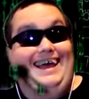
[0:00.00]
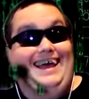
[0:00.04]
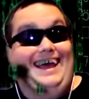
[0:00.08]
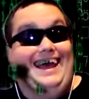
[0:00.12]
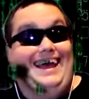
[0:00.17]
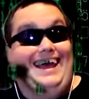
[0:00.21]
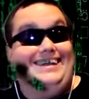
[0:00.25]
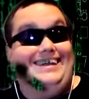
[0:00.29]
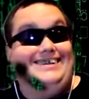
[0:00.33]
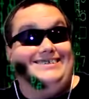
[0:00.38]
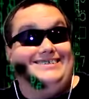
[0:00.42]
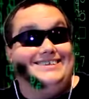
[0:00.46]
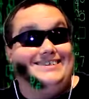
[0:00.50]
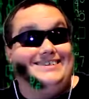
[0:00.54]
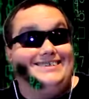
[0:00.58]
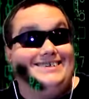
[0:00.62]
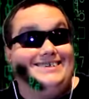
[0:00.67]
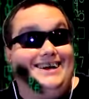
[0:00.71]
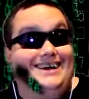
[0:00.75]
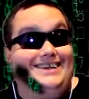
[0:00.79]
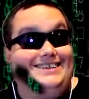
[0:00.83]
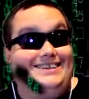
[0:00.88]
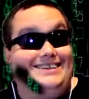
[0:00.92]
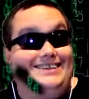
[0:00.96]
And he just
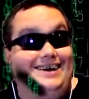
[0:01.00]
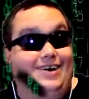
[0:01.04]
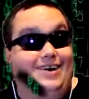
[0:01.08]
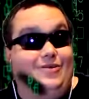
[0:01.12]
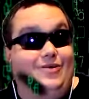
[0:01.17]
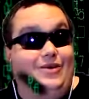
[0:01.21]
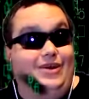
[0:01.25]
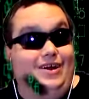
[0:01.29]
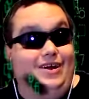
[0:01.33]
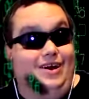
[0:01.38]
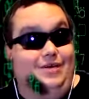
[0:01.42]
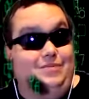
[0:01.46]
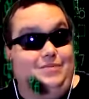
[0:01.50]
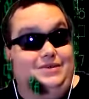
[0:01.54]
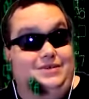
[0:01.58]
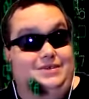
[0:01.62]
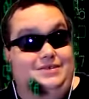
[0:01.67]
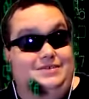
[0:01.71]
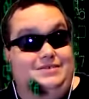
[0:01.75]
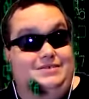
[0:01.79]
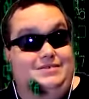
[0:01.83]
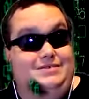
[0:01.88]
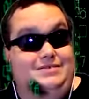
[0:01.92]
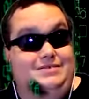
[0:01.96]
got DeAndre
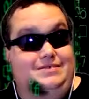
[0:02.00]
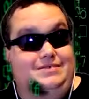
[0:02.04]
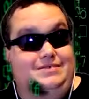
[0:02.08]
Hopkins.